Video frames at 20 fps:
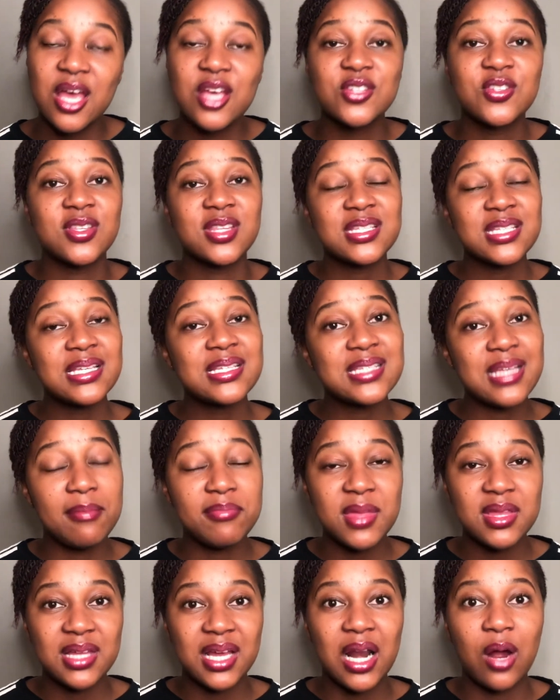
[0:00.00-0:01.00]
So this is
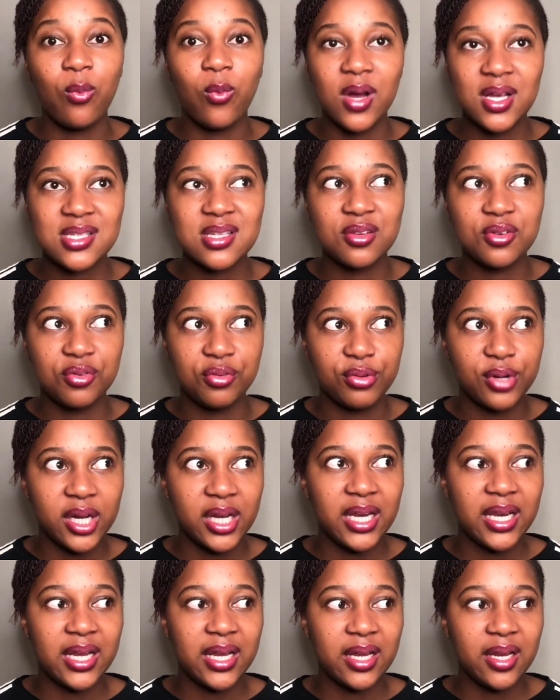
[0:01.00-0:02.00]
something that I wasn't
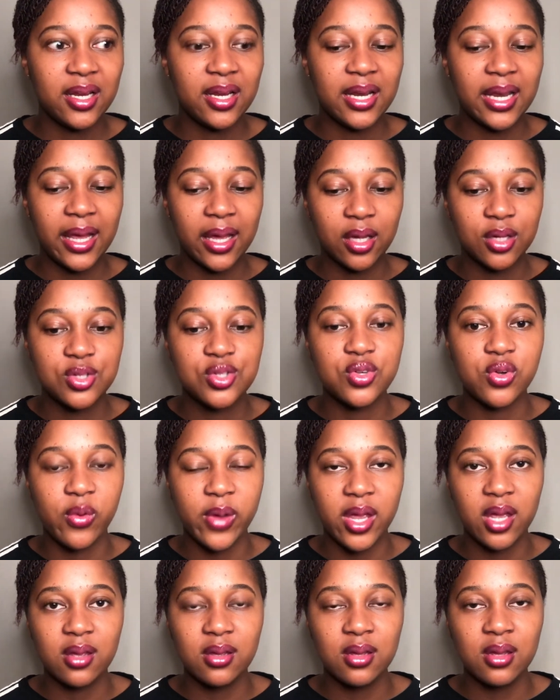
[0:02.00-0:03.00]
really like
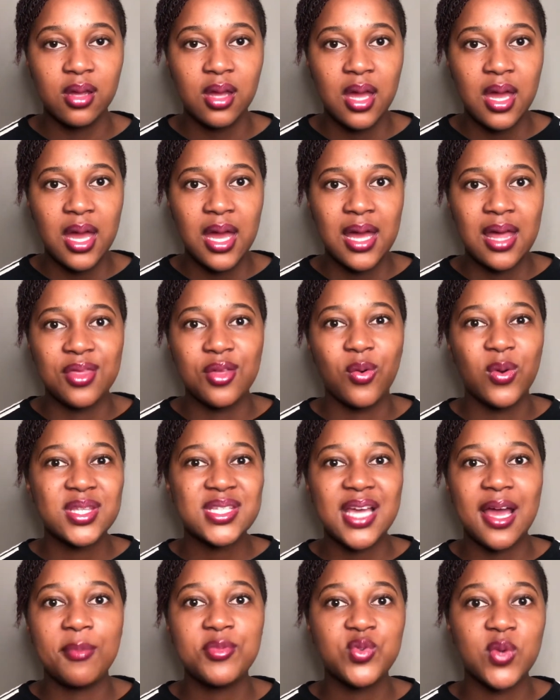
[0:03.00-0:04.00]
doing. There were
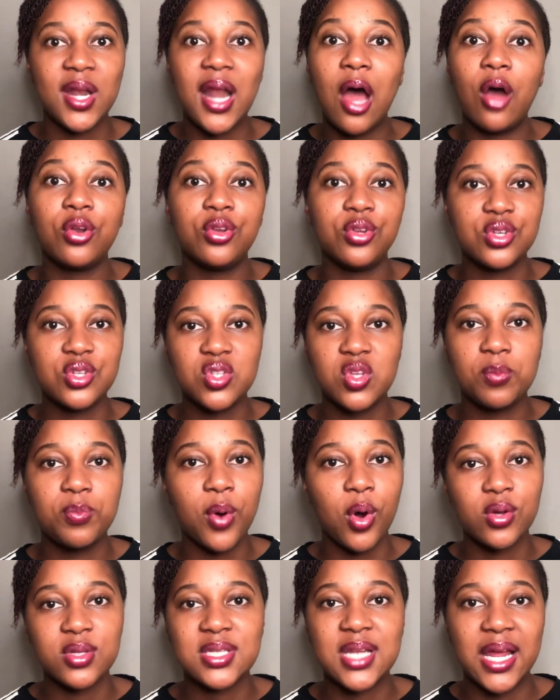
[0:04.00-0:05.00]
times when I used to
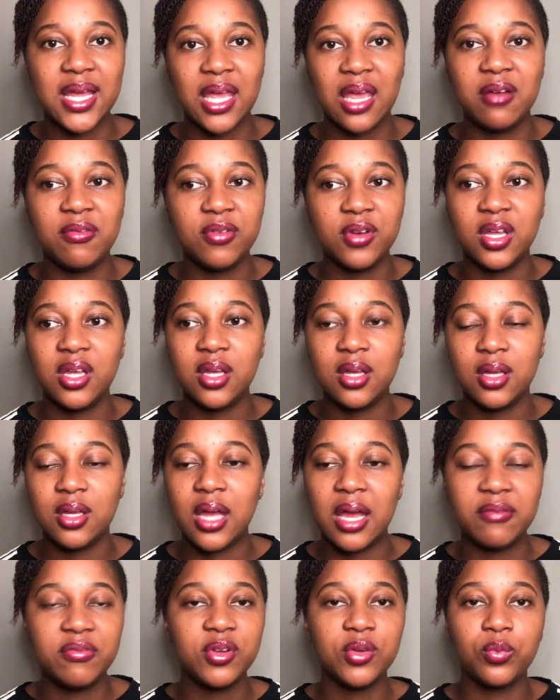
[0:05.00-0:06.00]
post like
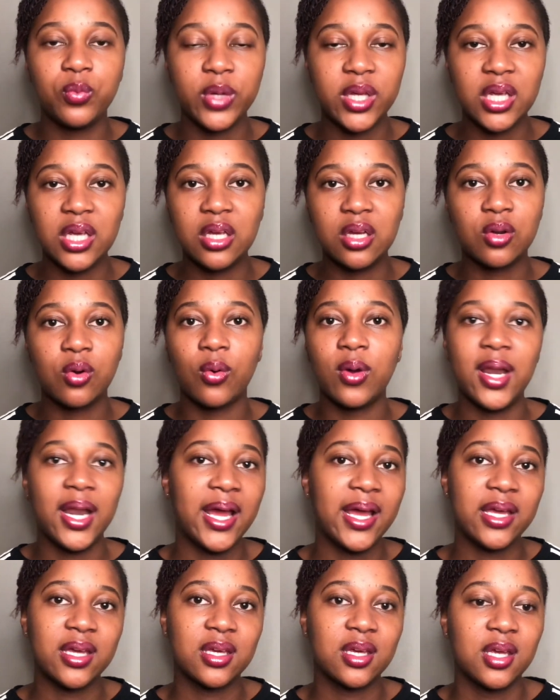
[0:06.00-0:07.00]
every week or
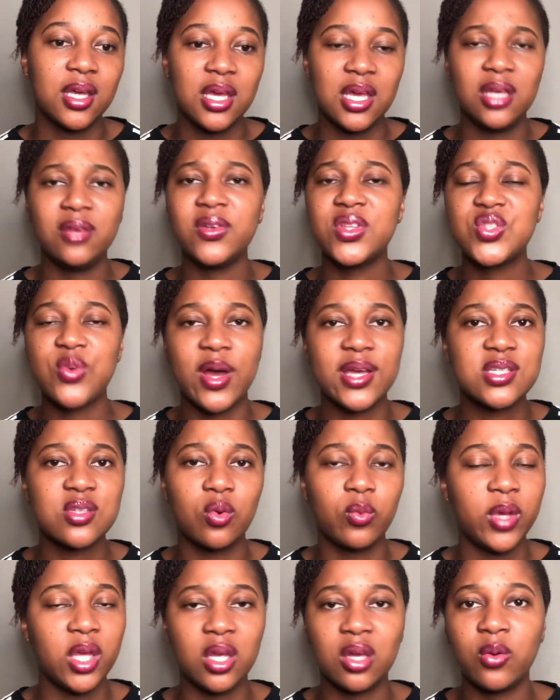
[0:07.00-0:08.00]
like even twice a
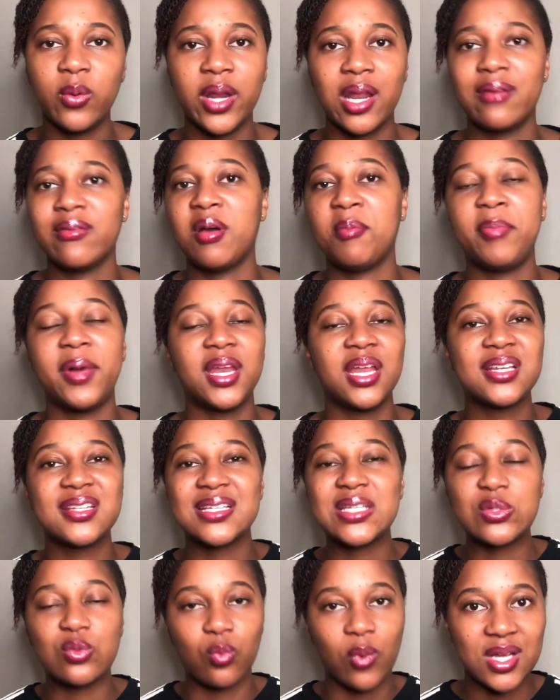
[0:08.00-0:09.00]
week or whatever, but it
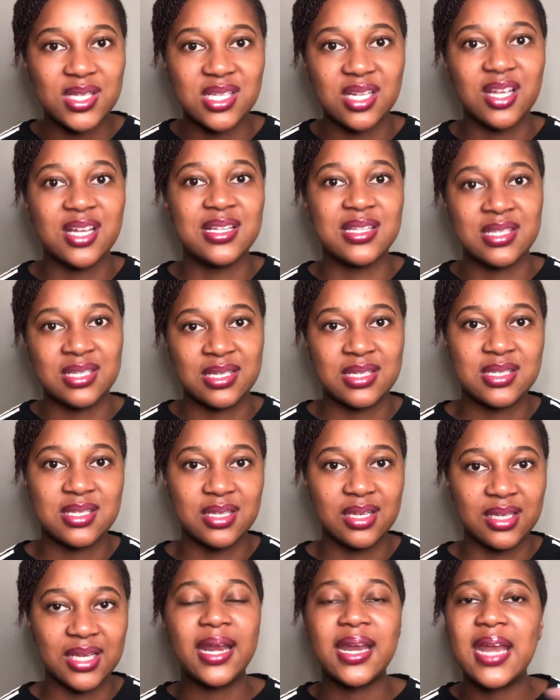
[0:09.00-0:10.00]
just wasn't
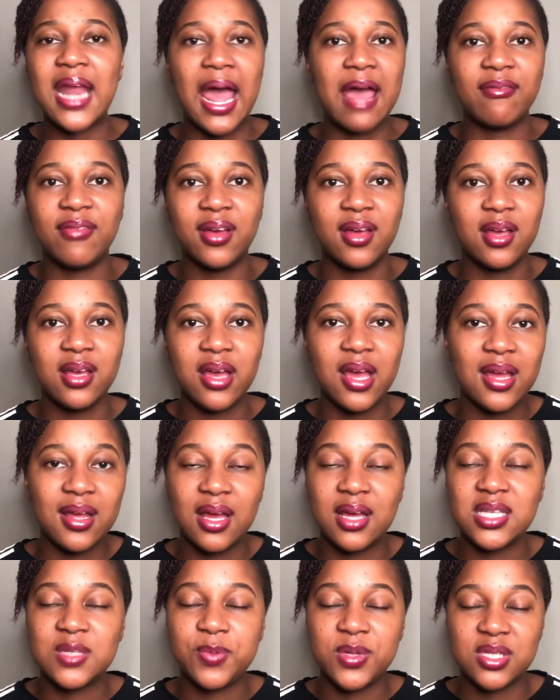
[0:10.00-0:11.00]
consistent. I didn't have
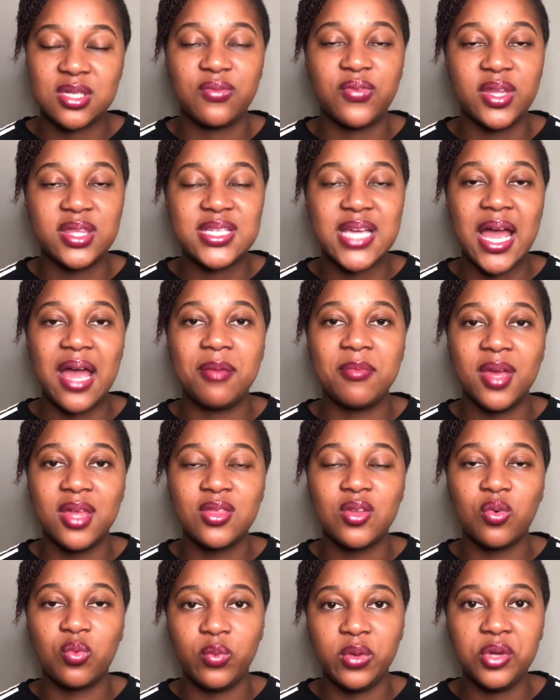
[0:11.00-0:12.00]
a specific time in
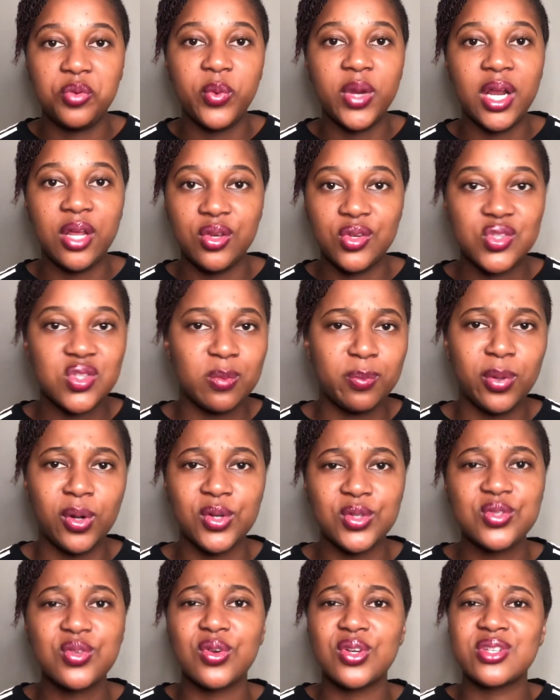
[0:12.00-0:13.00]
the week when I used to
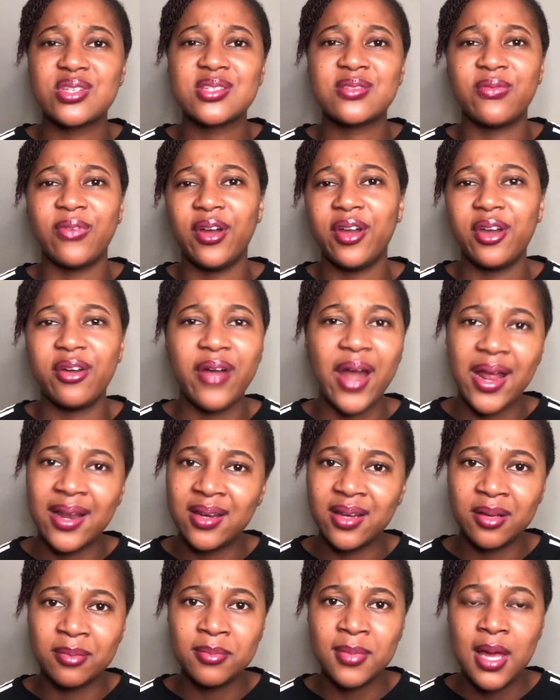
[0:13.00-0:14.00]
post. It was just very
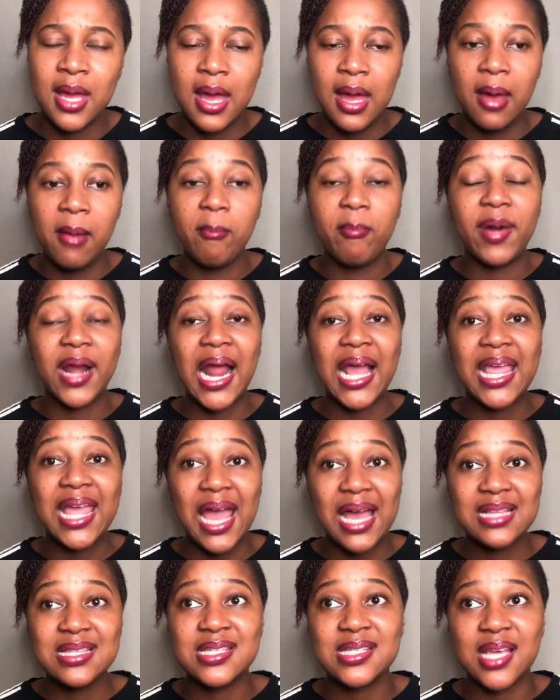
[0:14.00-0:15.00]
random. But I
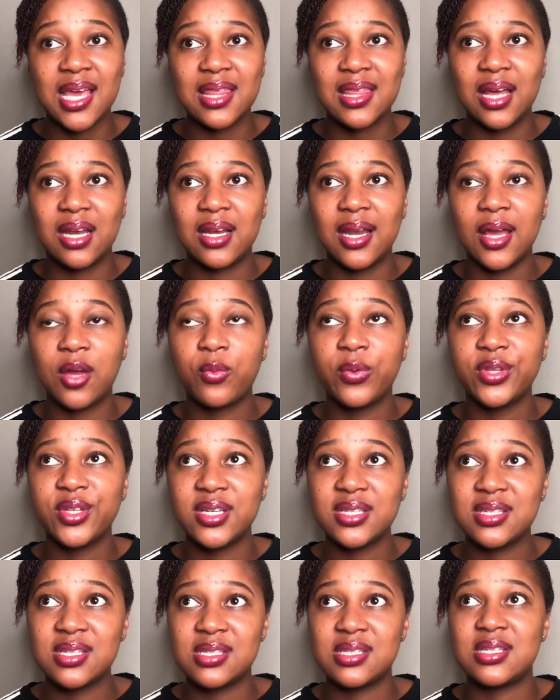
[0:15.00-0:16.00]
can say that like with
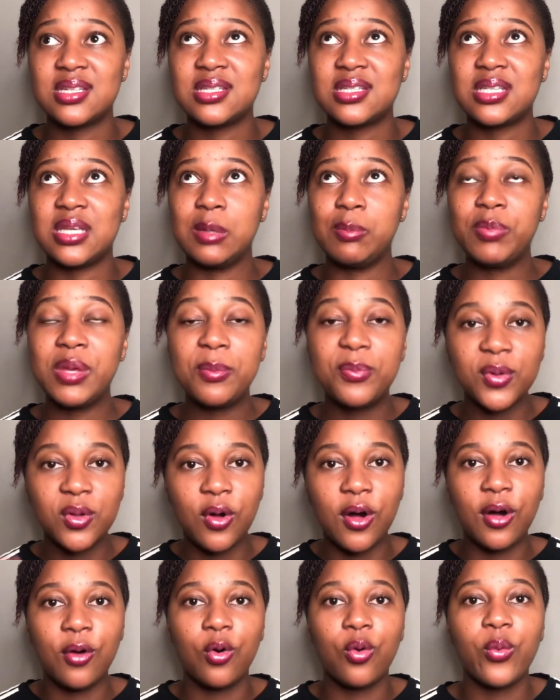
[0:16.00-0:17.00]
consistency, people
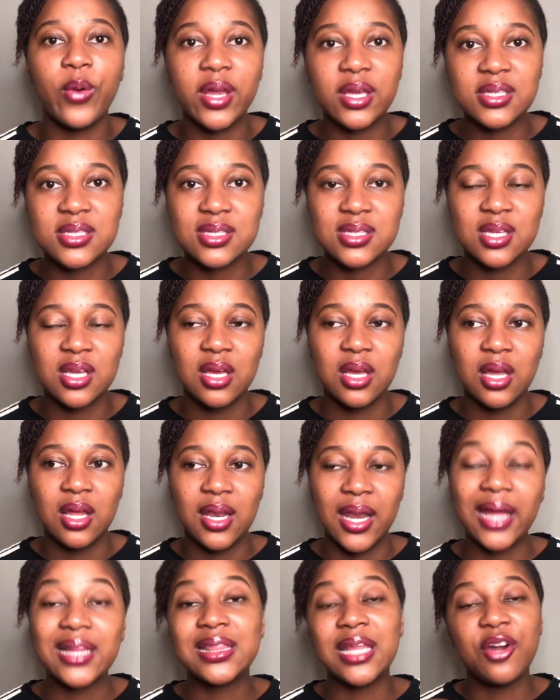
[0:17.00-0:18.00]
are always
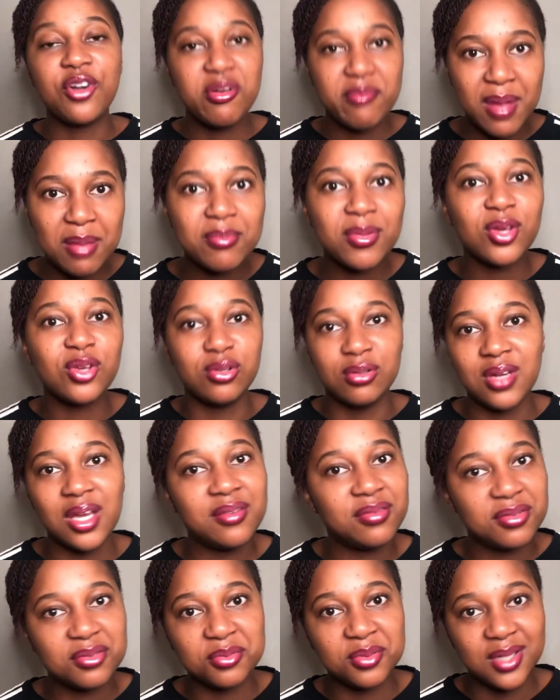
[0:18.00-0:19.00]
like, they remember you
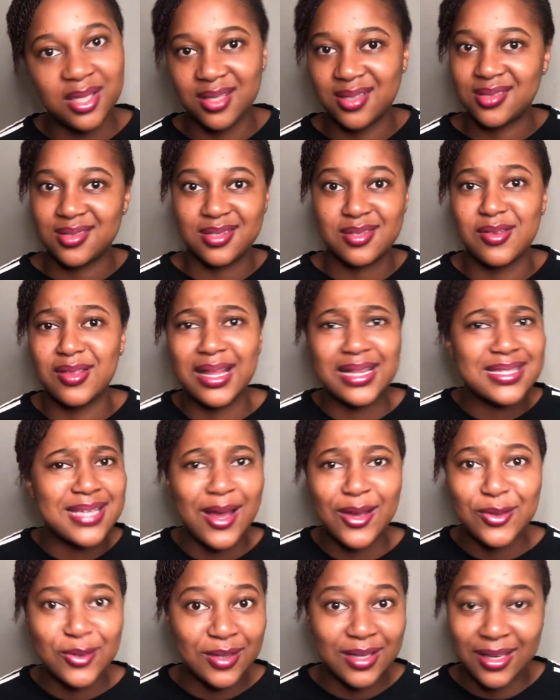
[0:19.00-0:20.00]
every week. So that's how
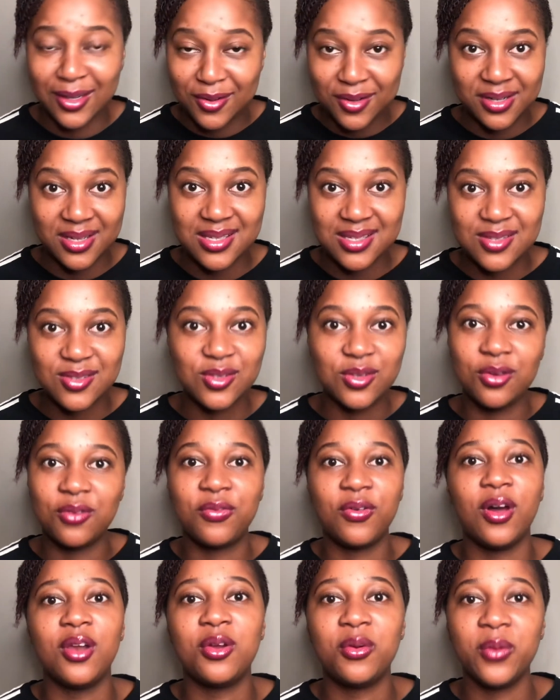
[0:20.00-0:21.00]
you increase your
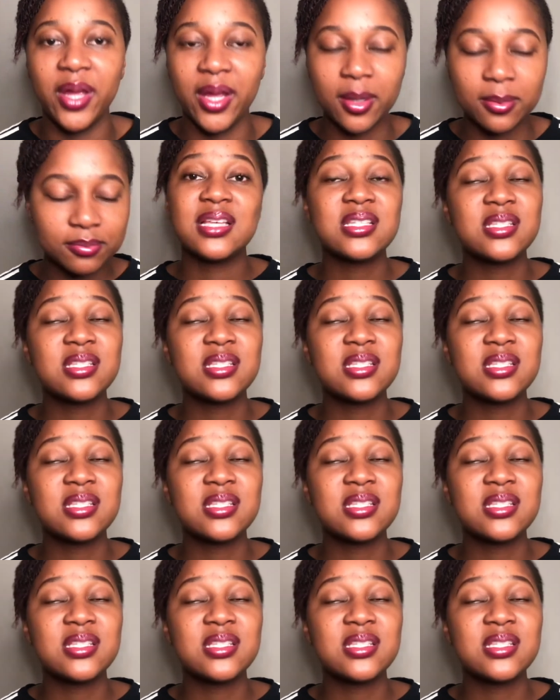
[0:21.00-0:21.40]
following.